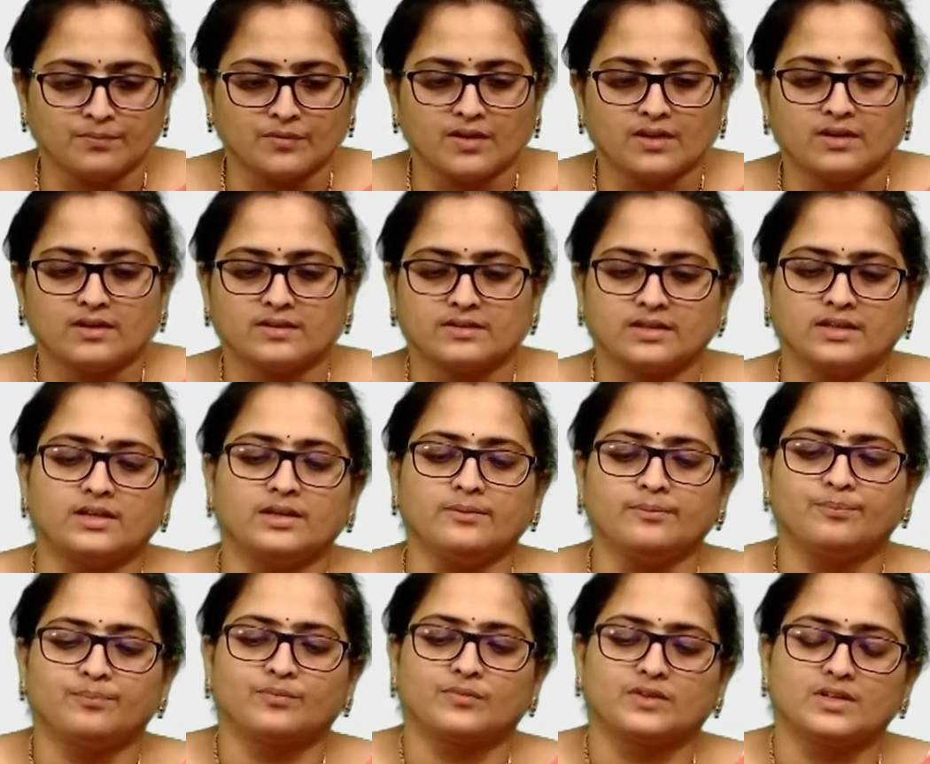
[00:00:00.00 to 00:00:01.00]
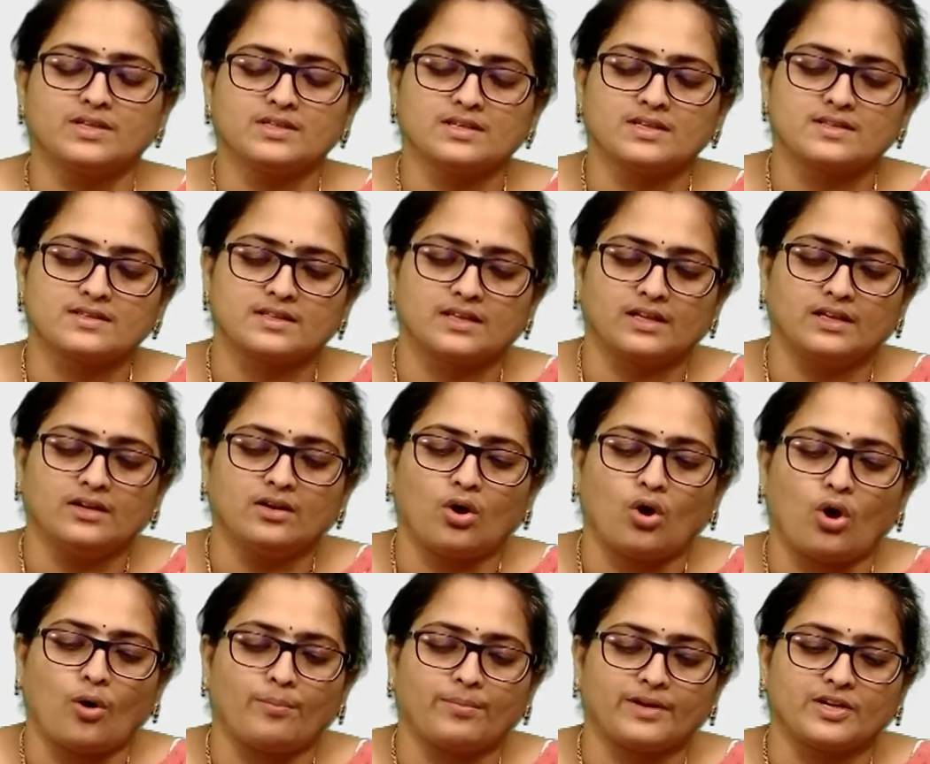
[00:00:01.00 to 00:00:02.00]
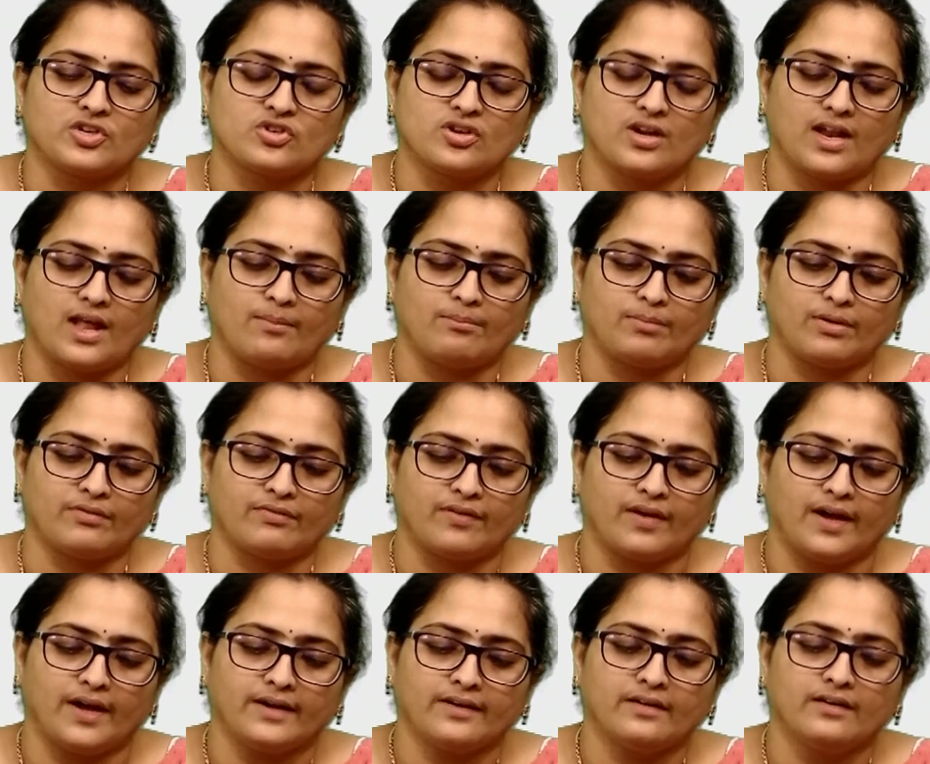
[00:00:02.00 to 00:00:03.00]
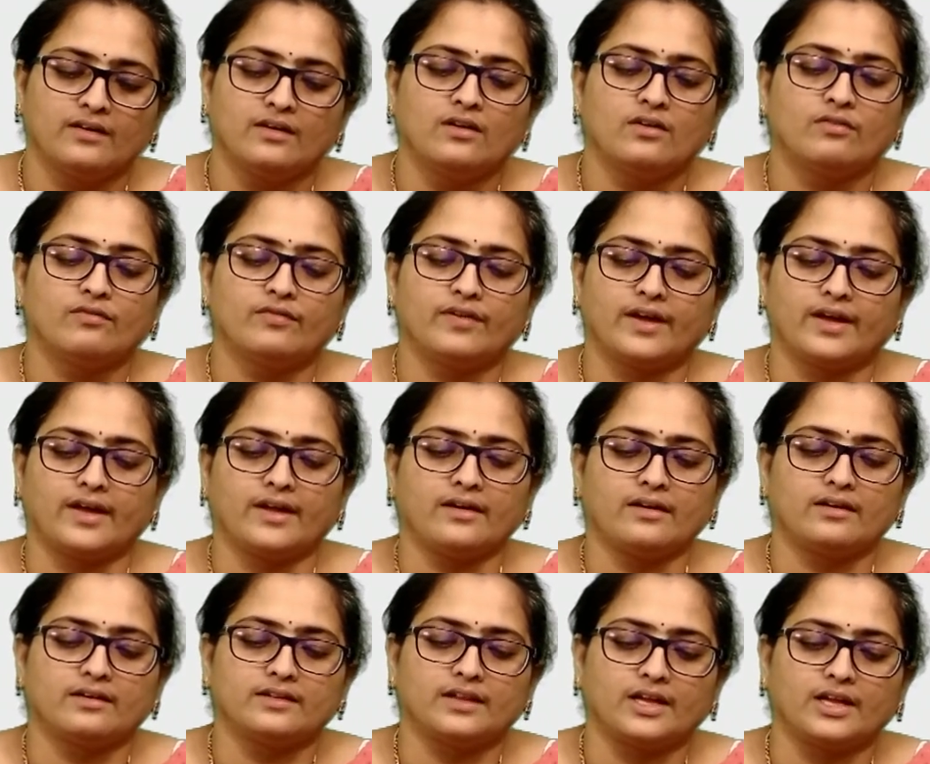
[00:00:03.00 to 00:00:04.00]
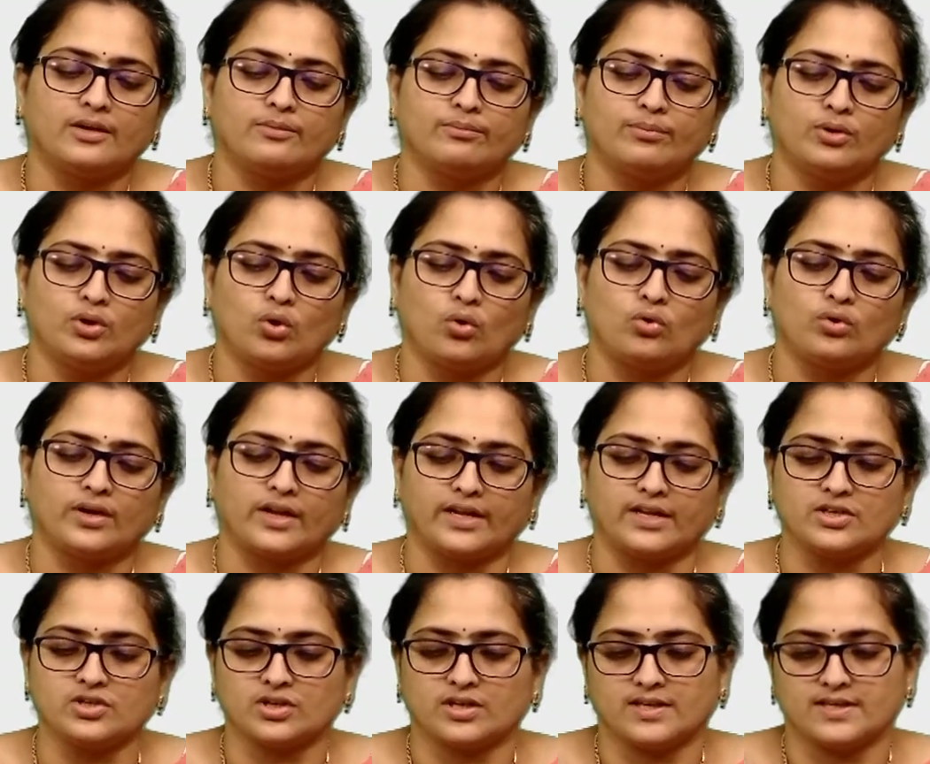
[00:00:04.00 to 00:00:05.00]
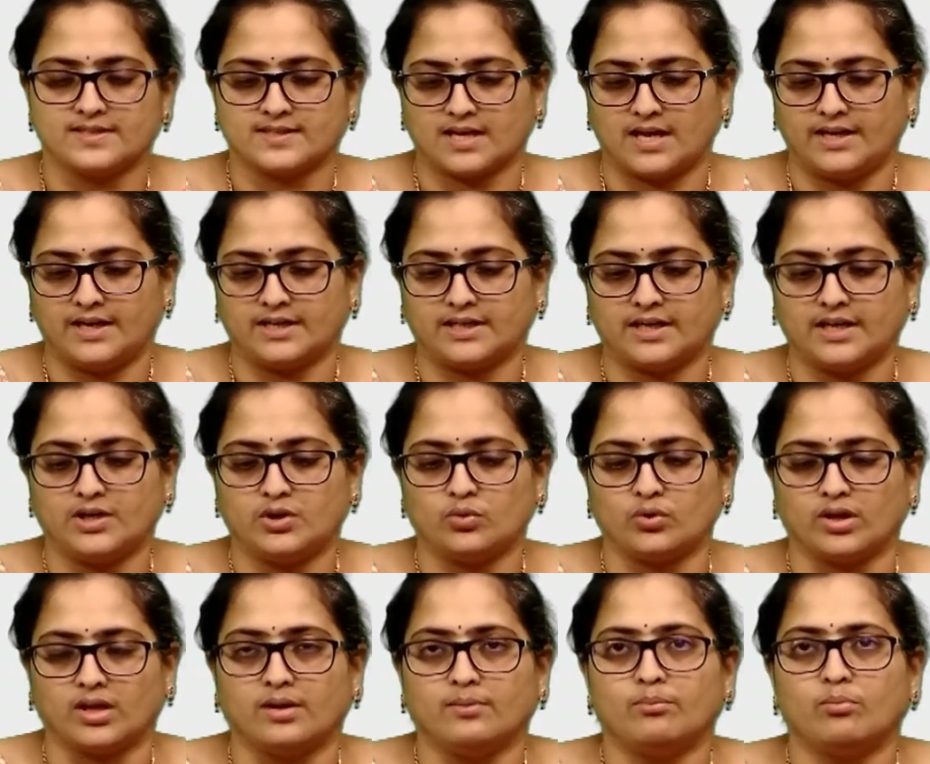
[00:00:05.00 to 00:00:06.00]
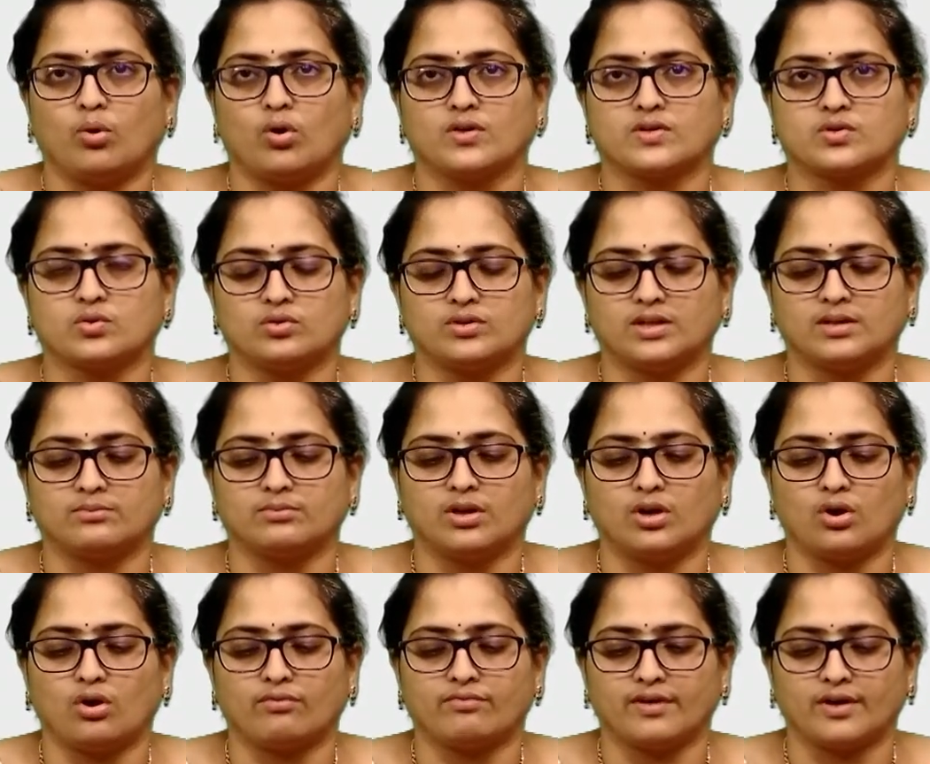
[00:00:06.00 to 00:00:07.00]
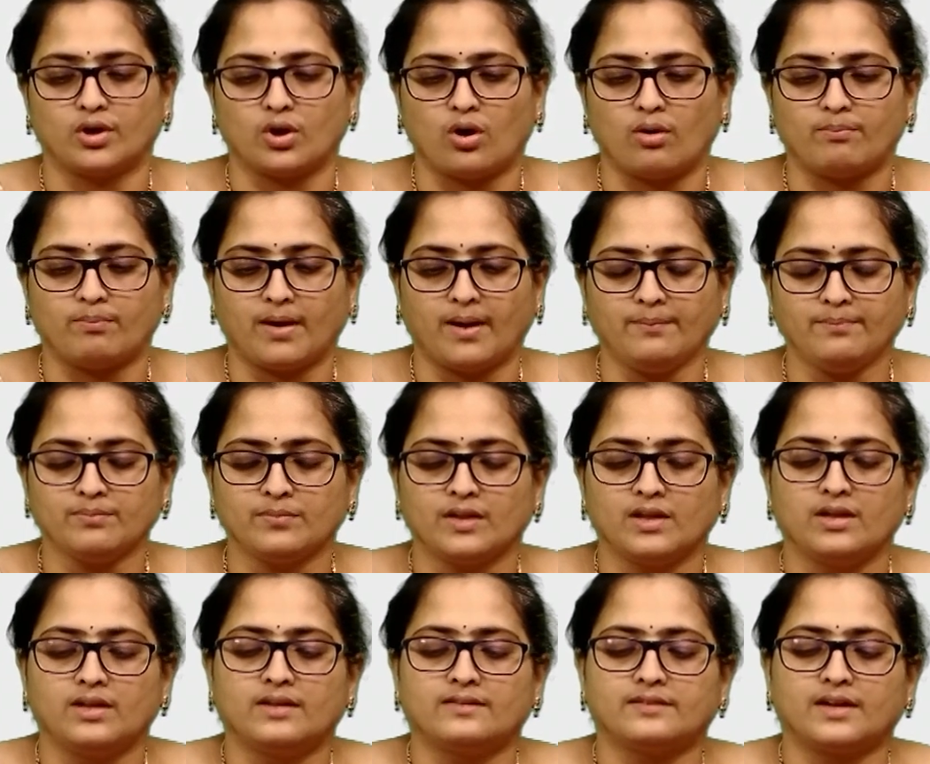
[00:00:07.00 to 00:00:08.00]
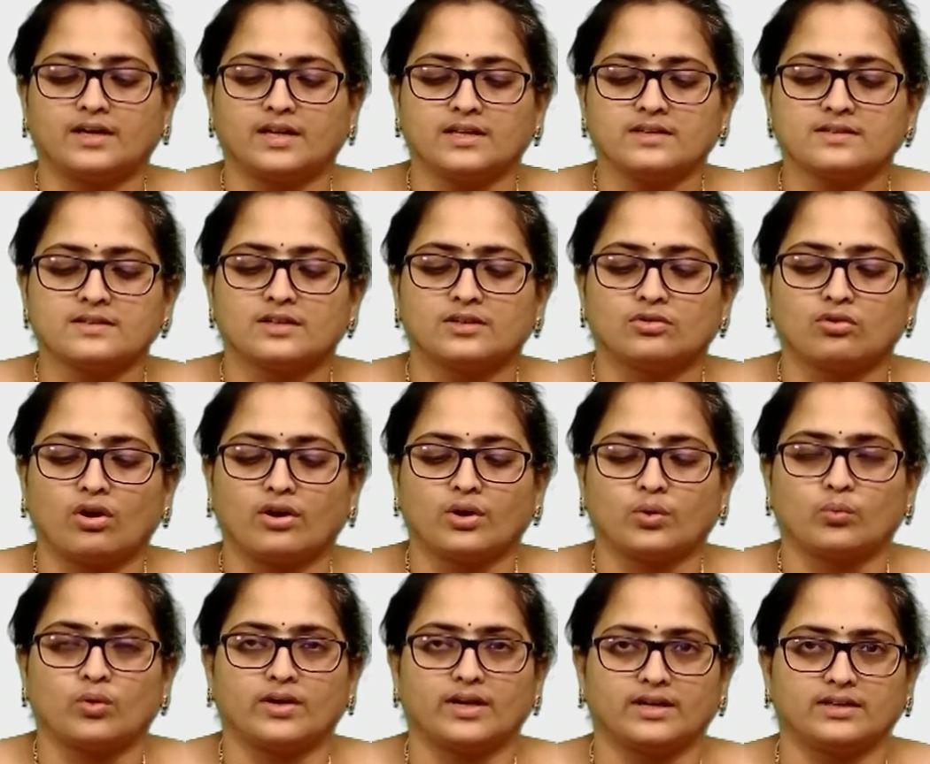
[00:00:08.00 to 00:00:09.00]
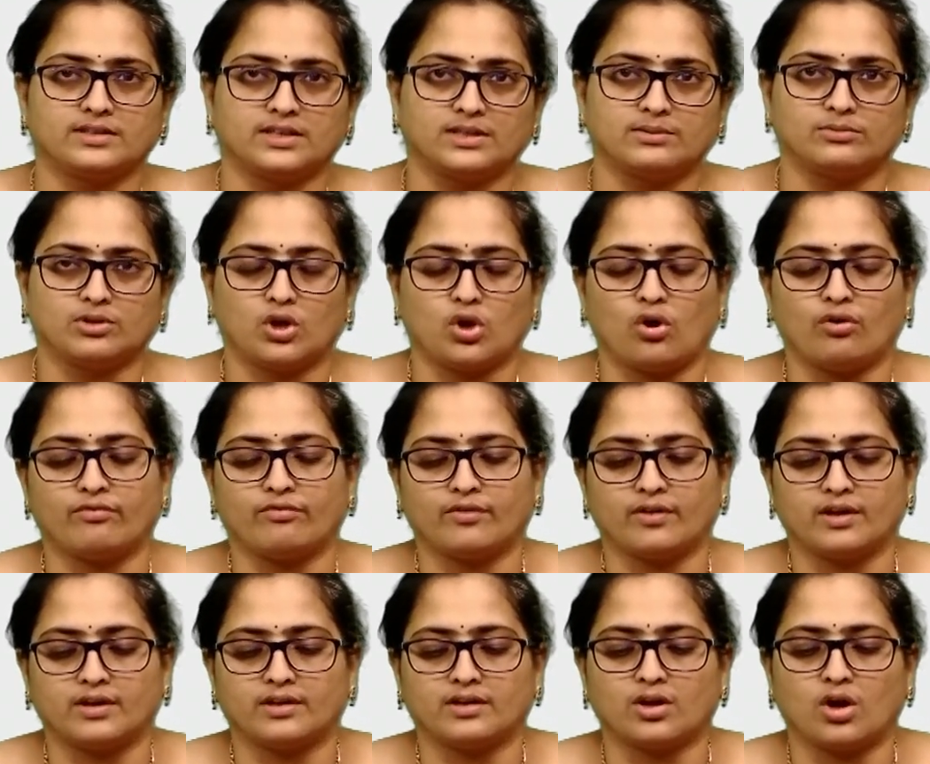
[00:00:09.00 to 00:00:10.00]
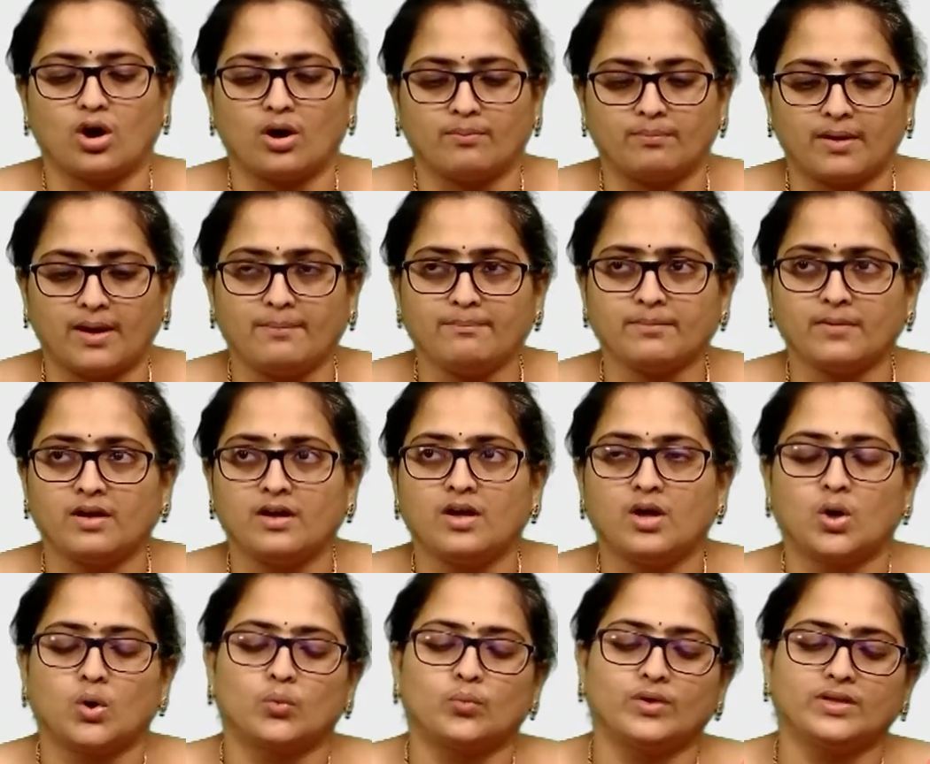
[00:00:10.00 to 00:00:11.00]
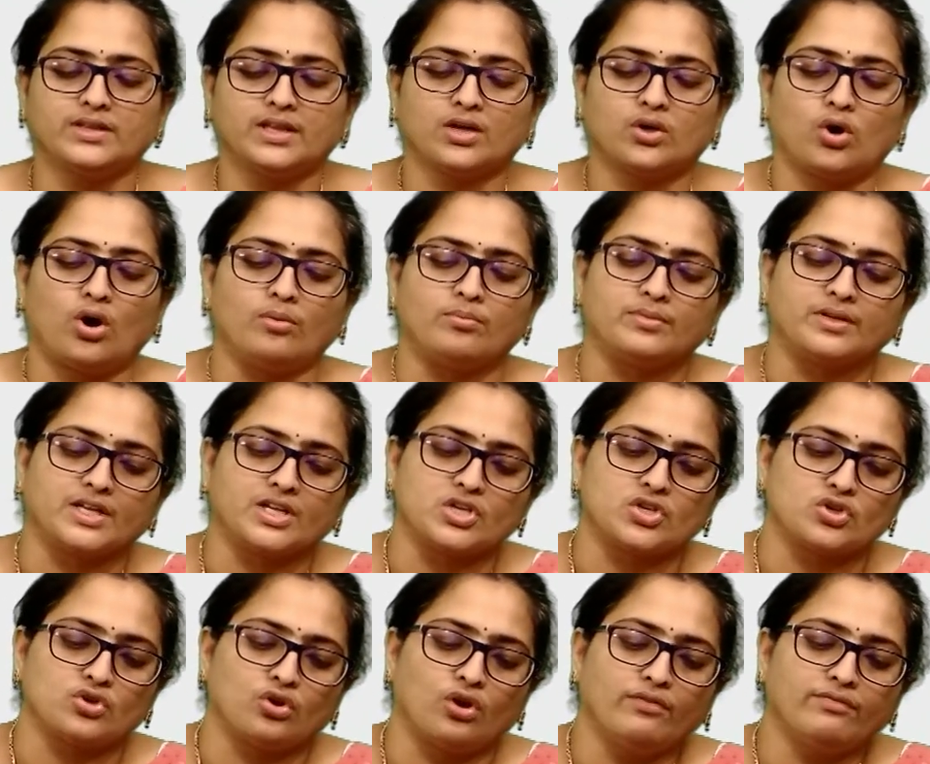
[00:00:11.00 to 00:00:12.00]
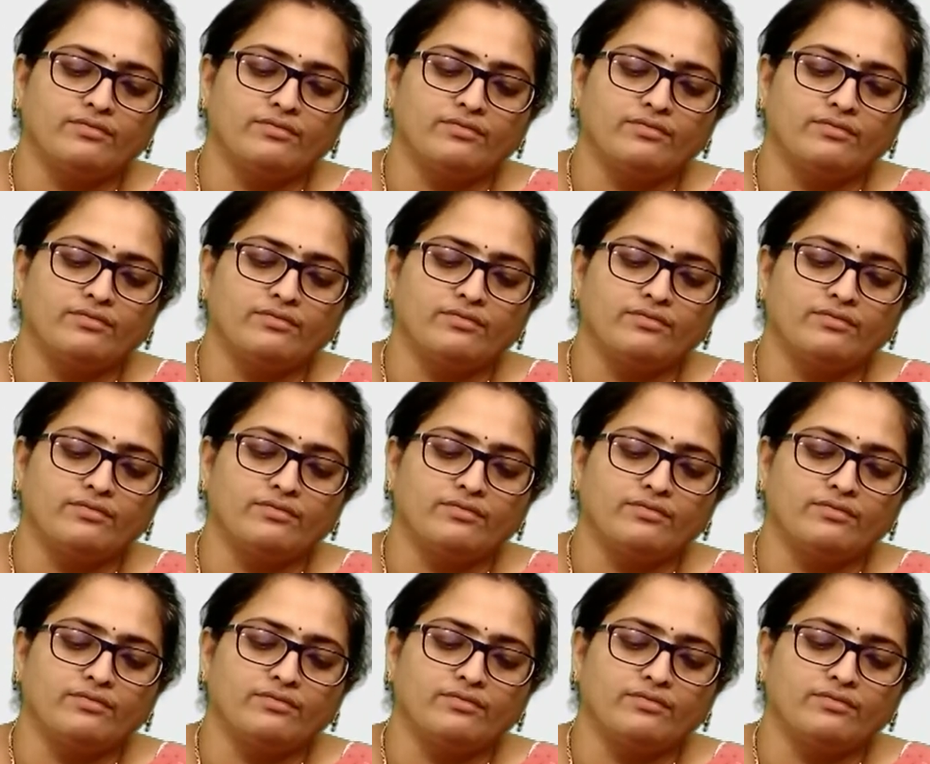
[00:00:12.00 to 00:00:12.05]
See, this is an operational amplifier where the input voltage is connected to a positive terminal of an op amp, that is non-inverting terminal of an op amp, with a combination of